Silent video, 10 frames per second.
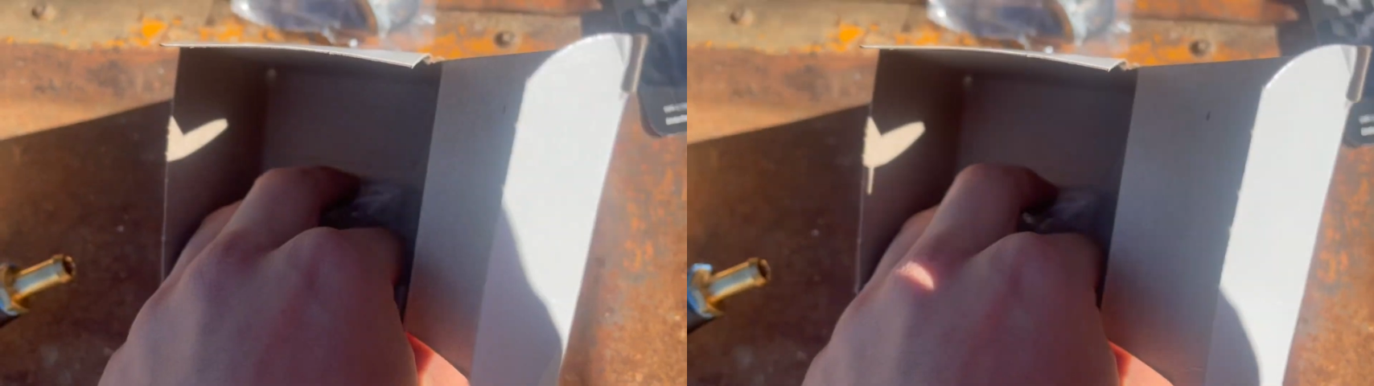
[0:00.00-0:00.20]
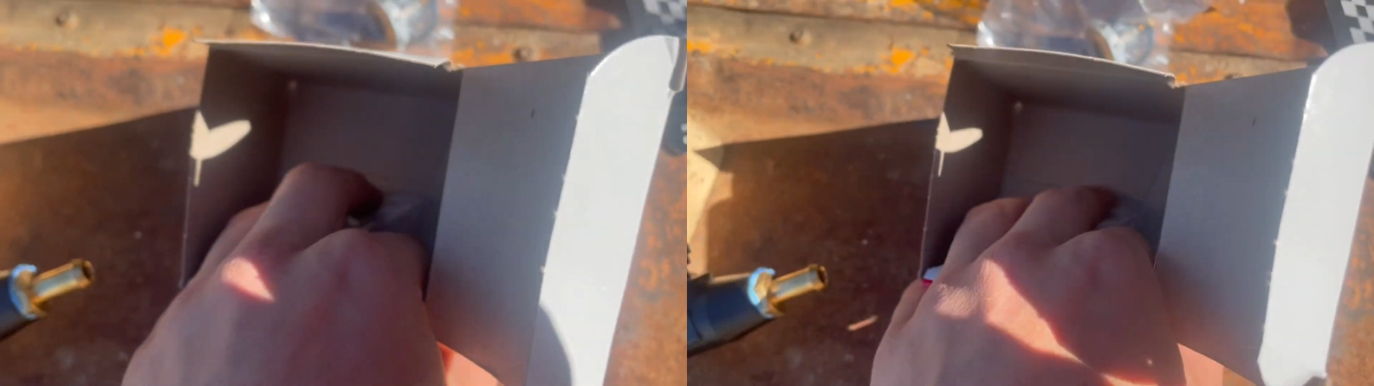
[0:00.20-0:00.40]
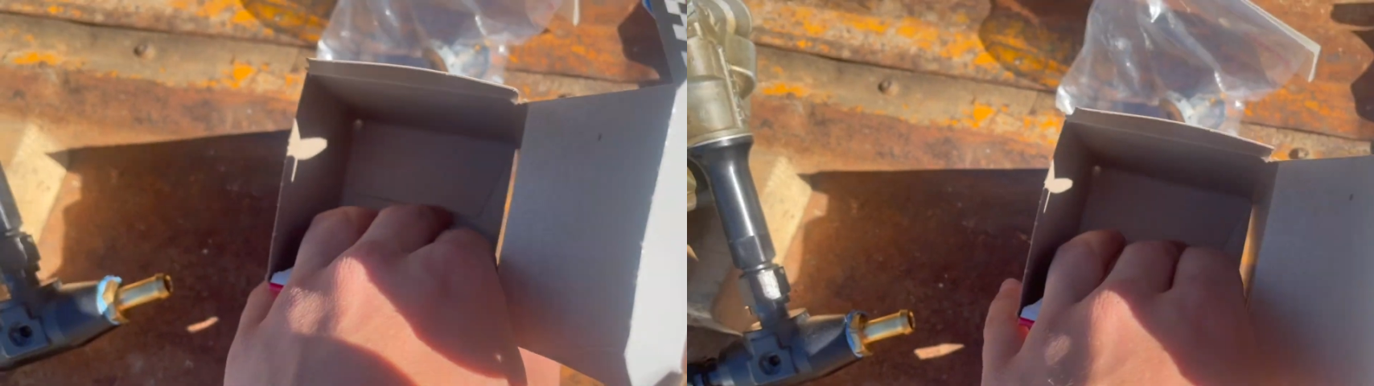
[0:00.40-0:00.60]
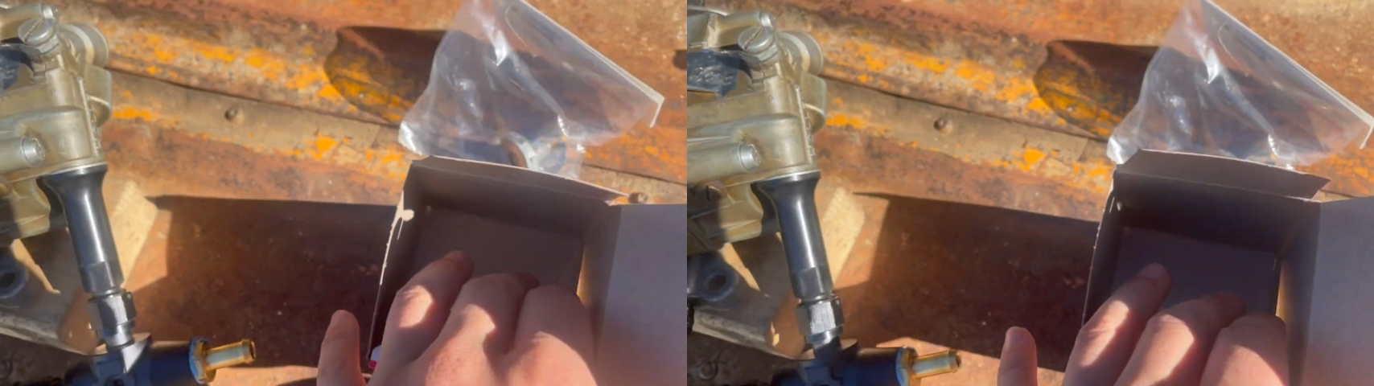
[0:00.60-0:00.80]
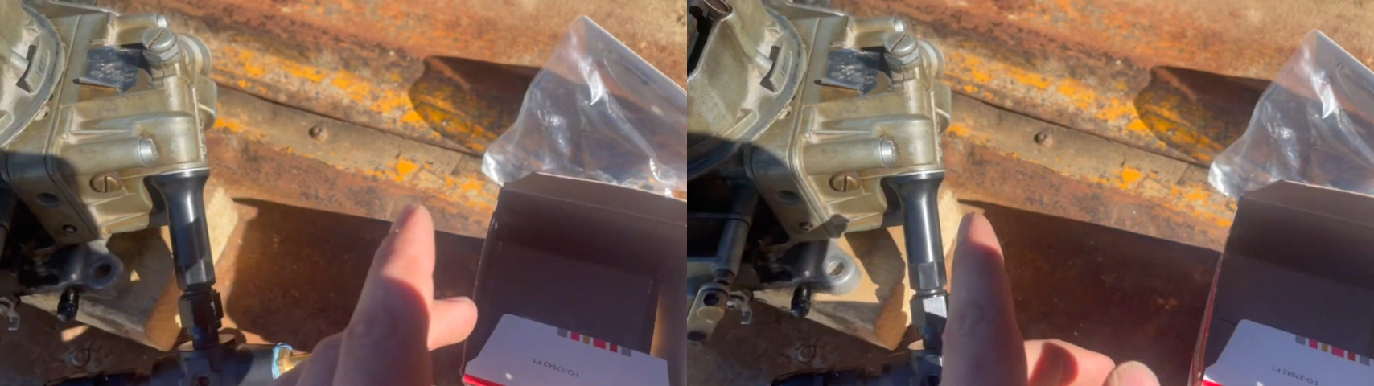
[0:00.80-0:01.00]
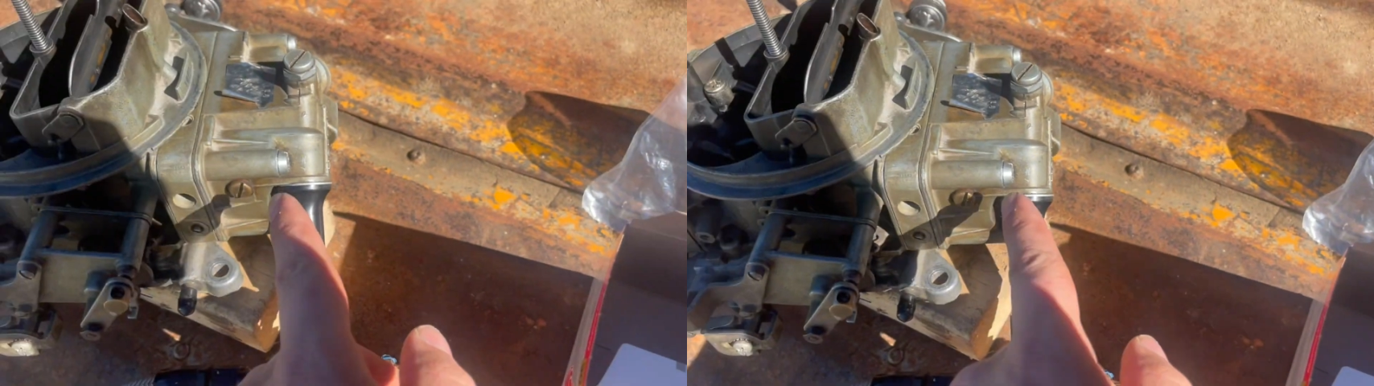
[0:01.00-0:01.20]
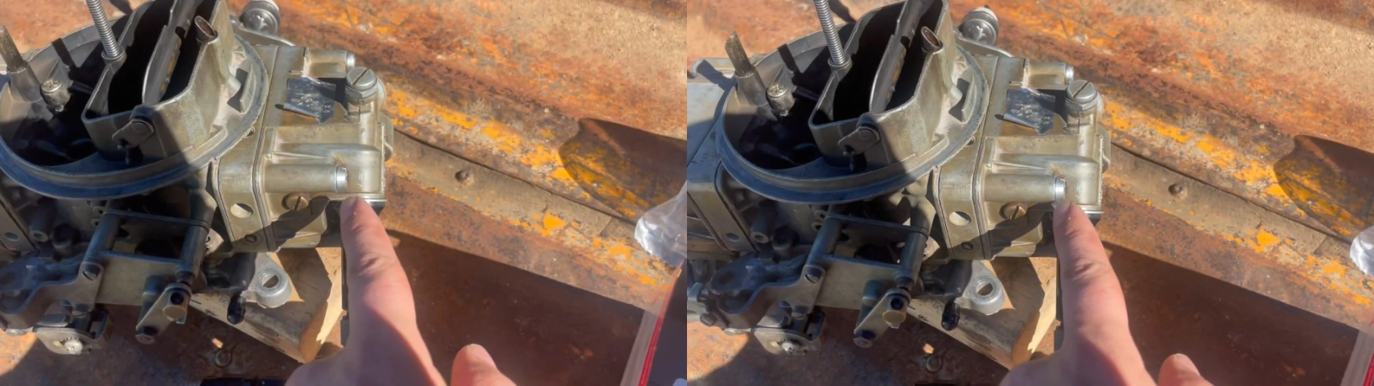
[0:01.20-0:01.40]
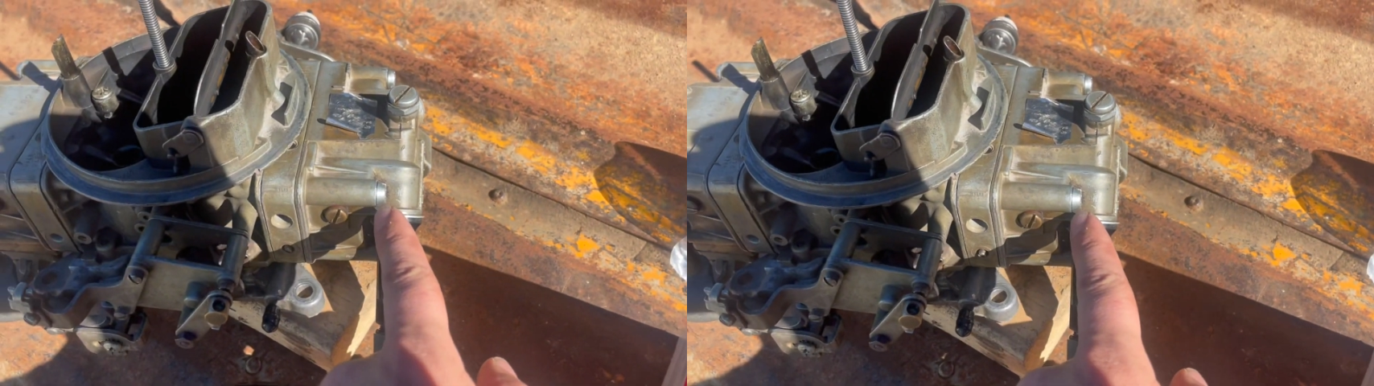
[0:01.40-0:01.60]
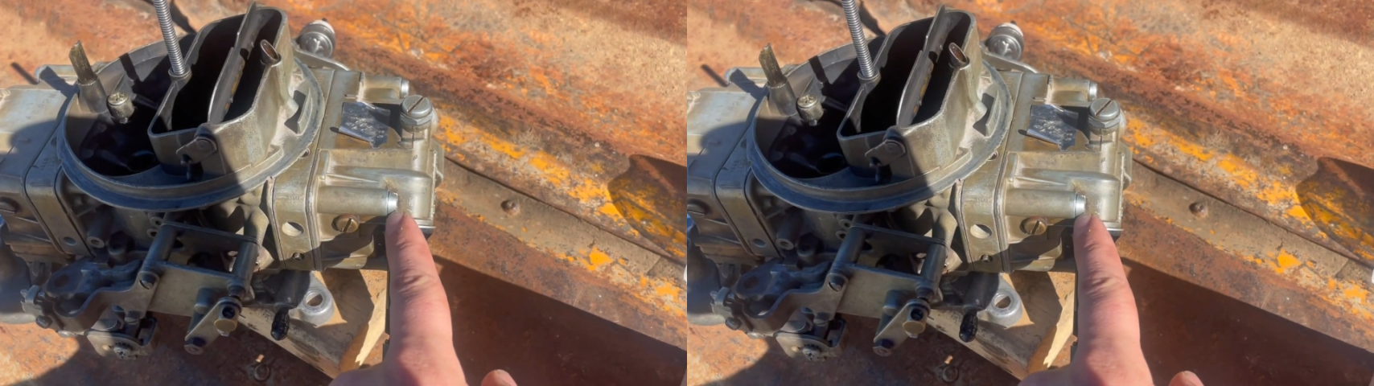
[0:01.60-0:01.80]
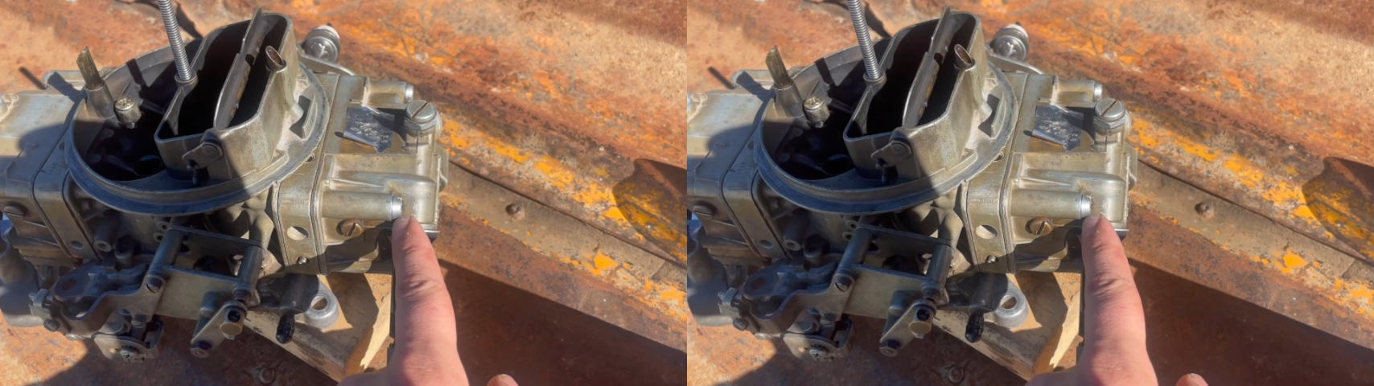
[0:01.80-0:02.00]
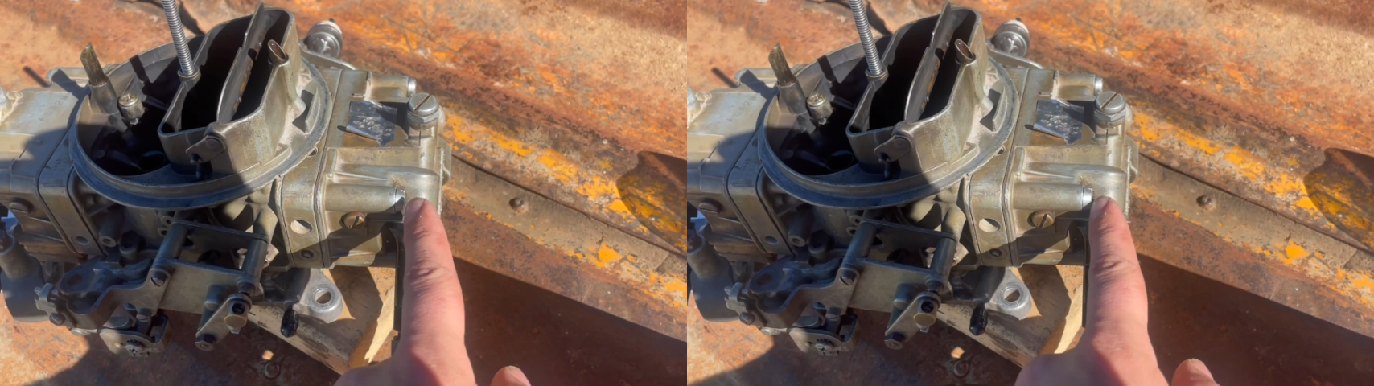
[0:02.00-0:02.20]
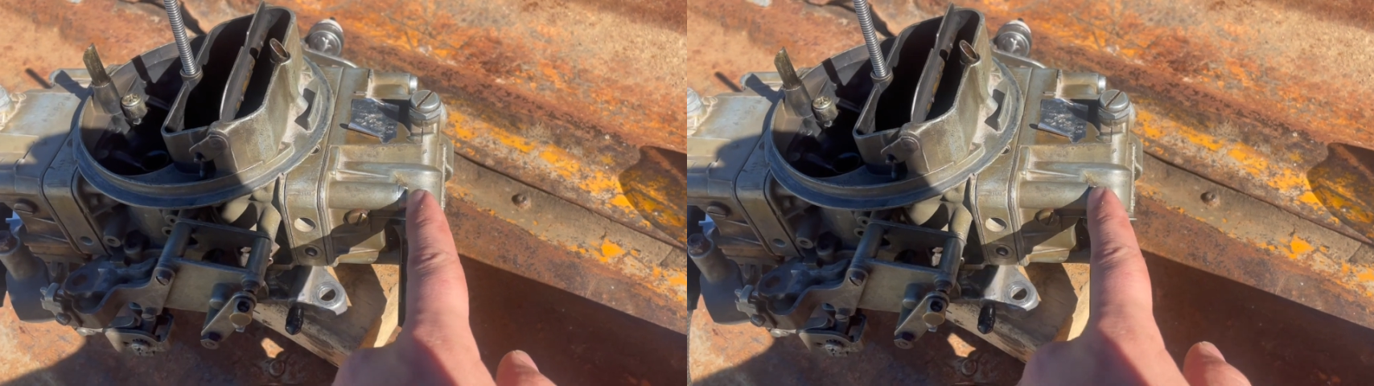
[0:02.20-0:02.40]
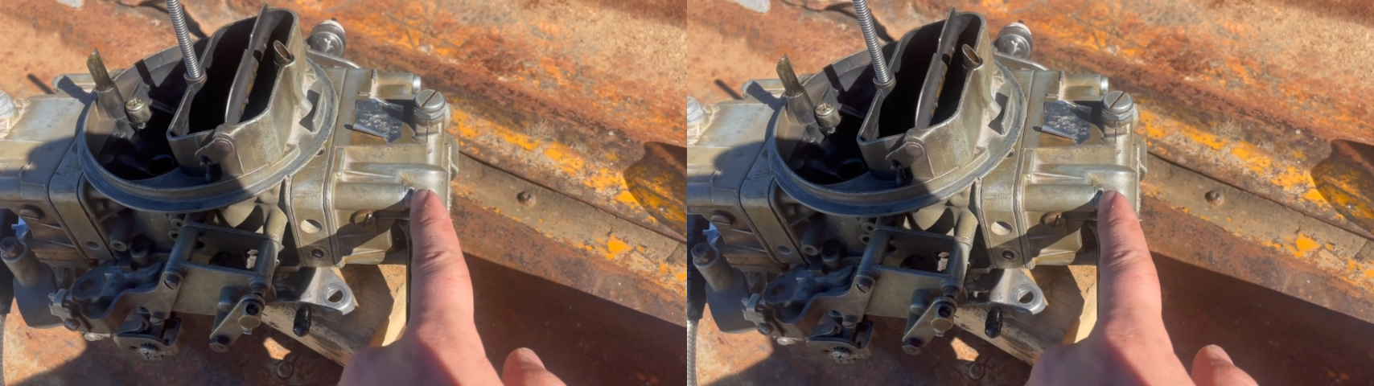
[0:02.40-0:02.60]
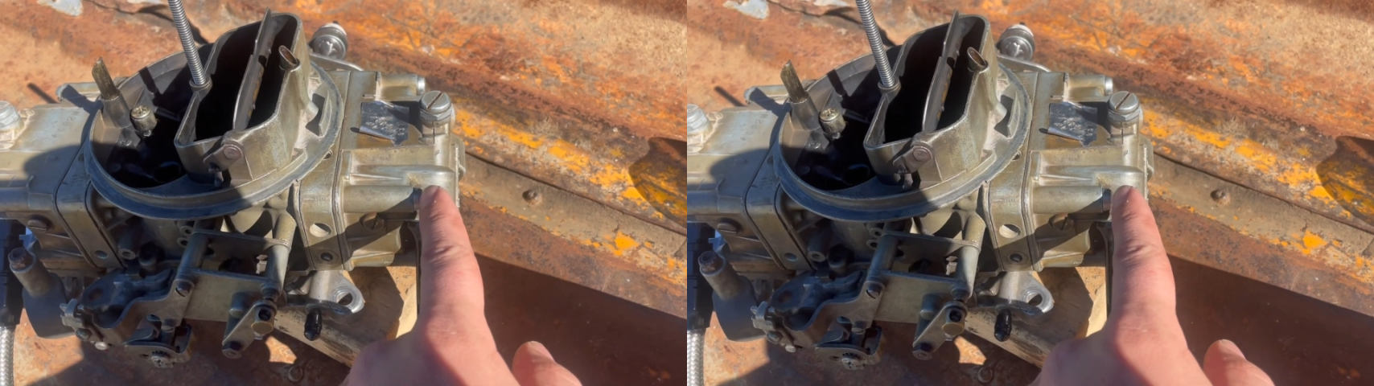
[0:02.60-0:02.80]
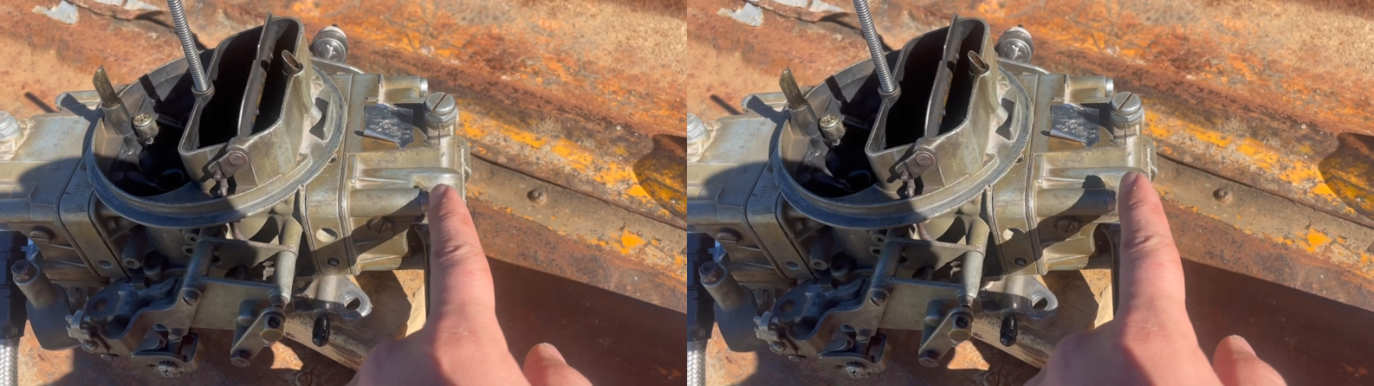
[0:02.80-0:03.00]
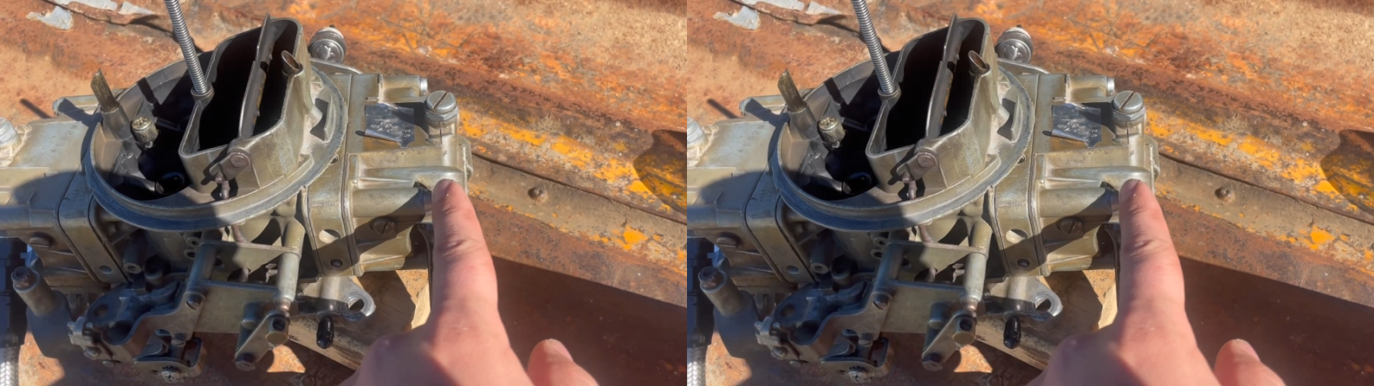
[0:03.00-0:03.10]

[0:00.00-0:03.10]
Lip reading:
Nobody's mouth can be seen.